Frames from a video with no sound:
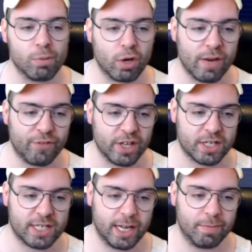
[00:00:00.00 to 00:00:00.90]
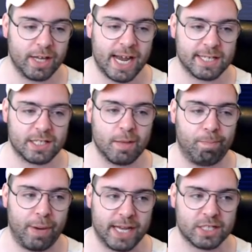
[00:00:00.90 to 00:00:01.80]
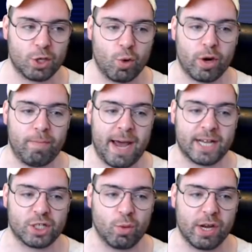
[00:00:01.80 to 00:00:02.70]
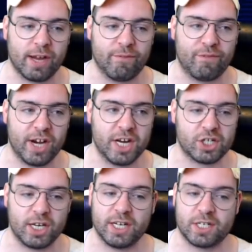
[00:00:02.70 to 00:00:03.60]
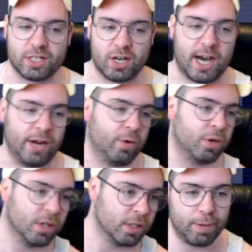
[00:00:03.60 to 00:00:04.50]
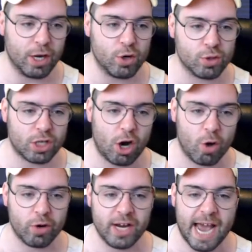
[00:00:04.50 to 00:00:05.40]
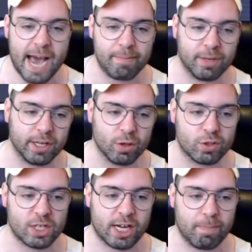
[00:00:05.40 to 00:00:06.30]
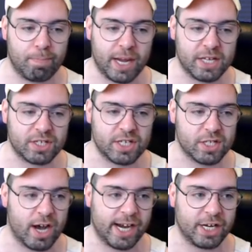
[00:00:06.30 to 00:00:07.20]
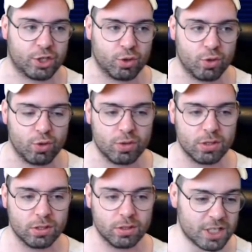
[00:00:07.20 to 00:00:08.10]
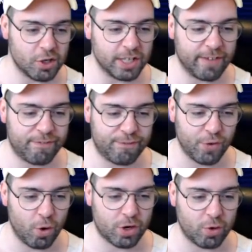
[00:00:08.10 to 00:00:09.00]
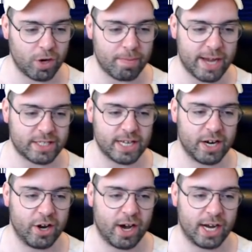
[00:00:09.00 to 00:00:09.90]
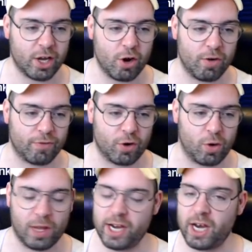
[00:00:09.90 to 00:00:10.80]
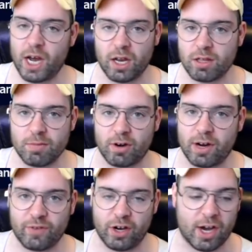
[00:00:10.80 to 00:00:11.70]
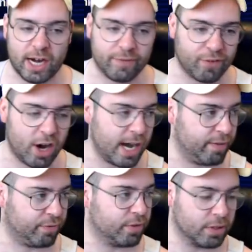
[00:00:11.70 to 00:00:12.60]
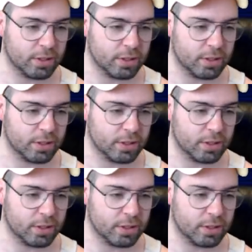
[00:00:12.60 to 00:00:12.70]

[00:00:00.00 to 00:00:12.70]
I'm looking for the team that has the best quarterback so we can finish in style. The Bills, Holden Hamlin looks like a beast. He's 92. There's only four quarterbacks that are 90 overall, and none of them are even 95.